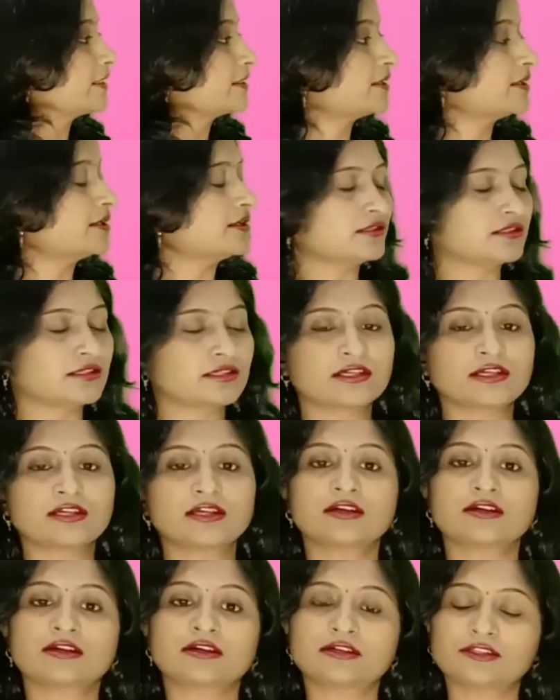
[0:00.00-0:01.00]
the
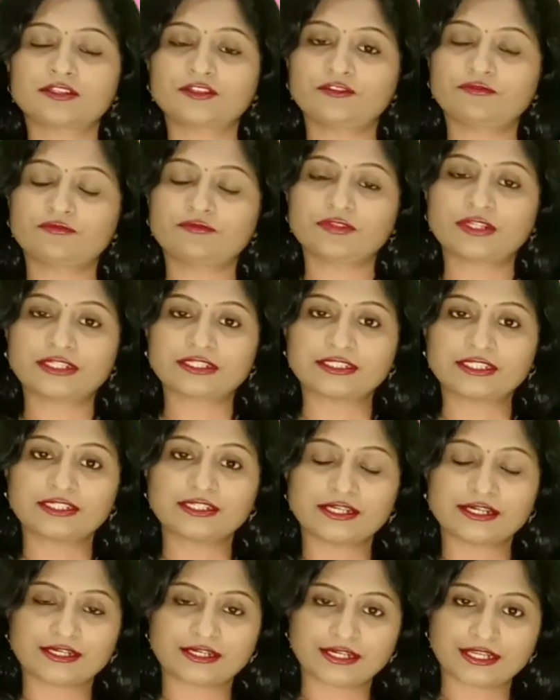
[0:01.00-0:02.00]

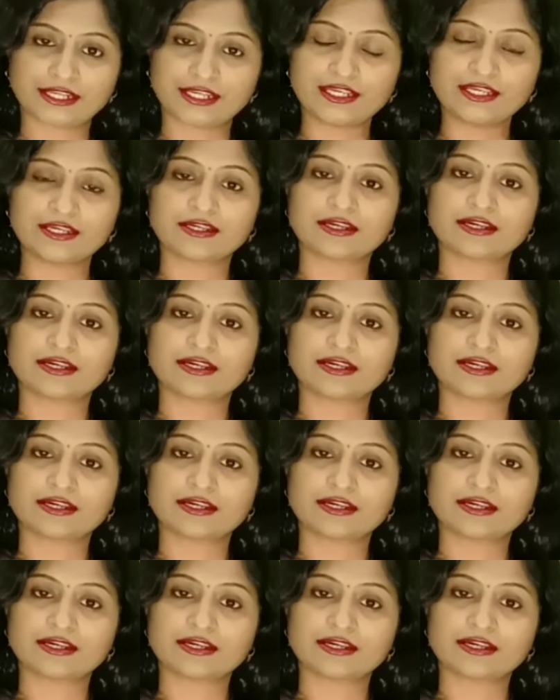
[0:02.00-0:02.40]
reflected ray